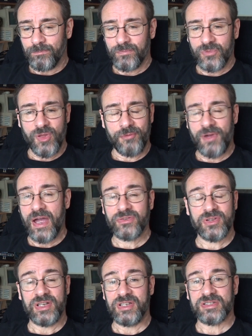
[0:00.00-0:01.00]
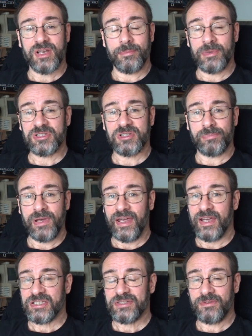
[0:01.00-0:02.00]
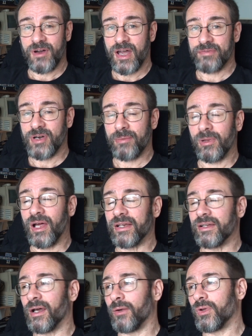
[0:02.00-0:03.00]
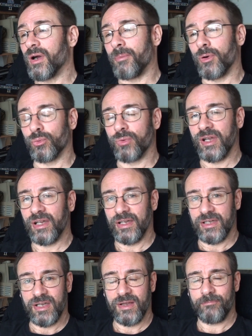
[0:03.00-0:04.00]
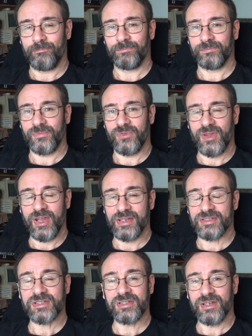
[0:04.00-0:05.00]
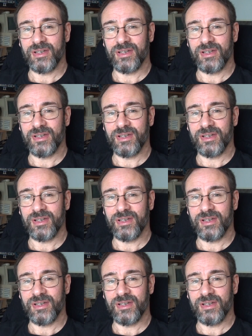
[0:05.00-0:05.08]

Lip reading: The fact that it's coming to PS5, I'm like, no, come on, really. It's